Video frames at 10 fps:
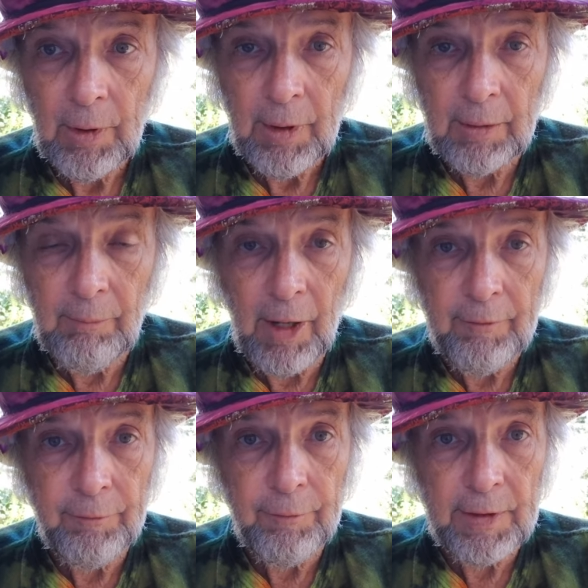And my
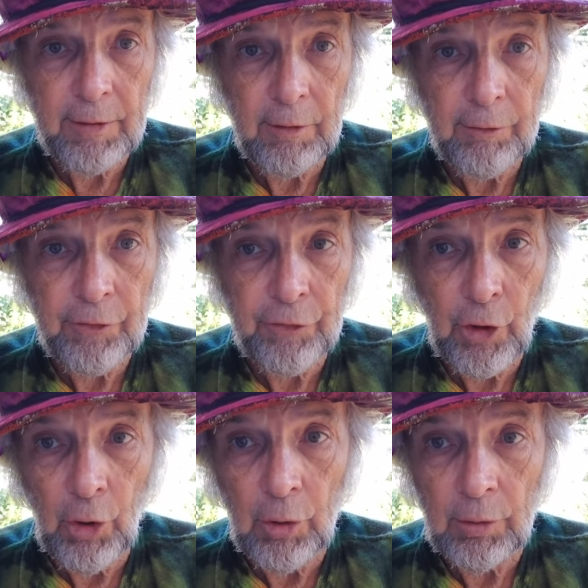fetal
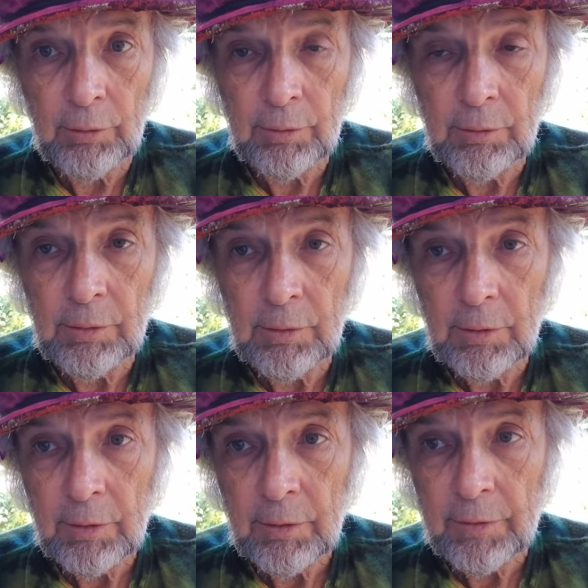soul
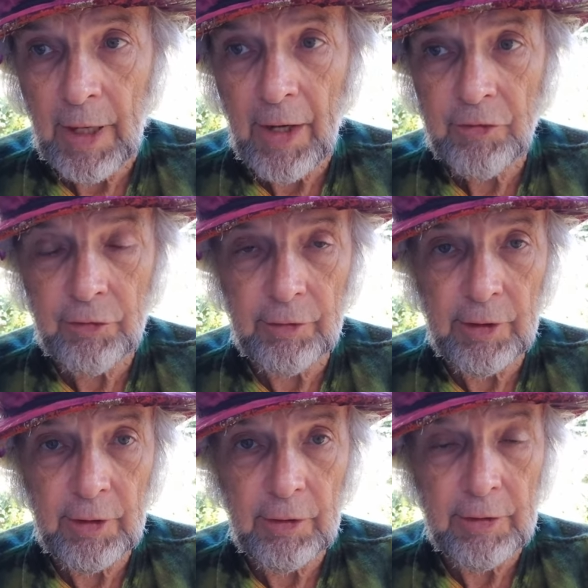
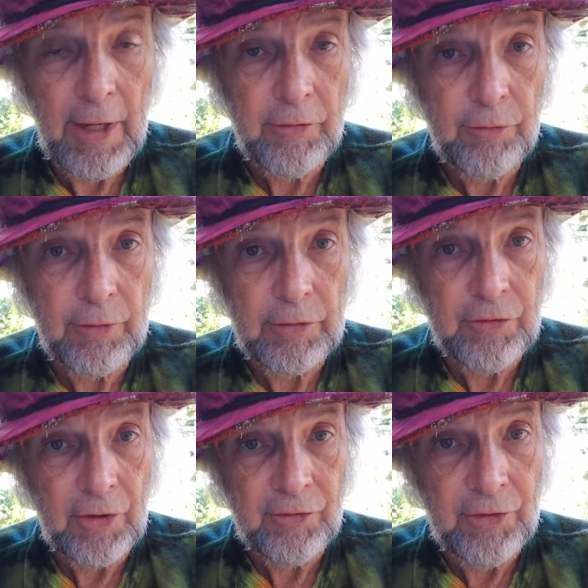naturally
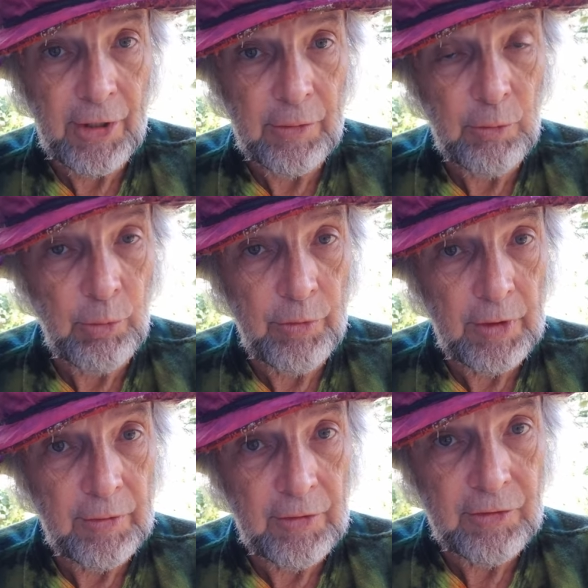gestated
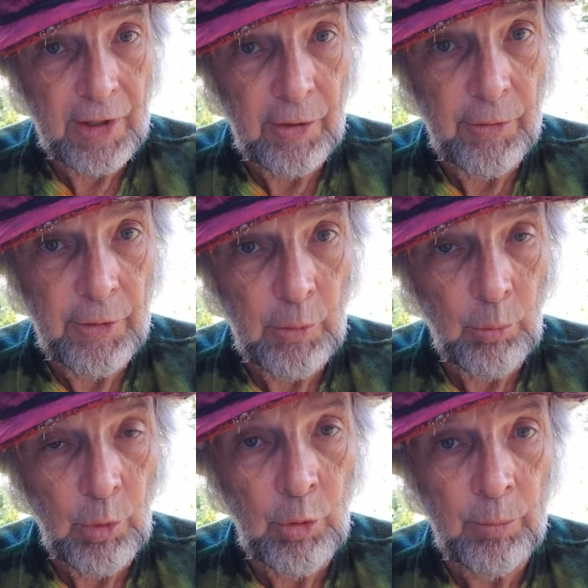within this healthy
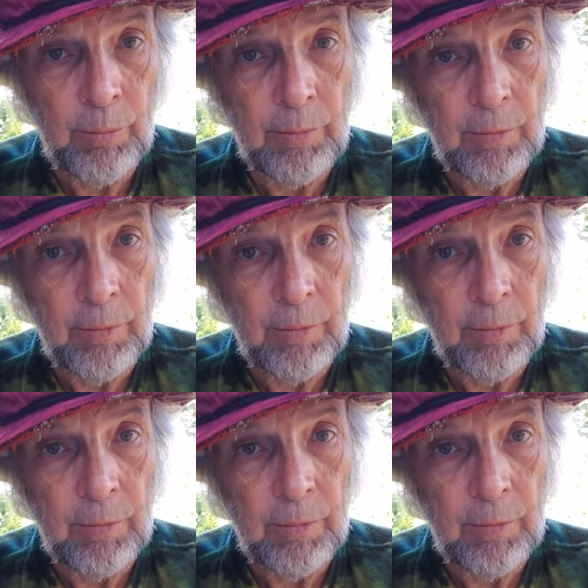womb,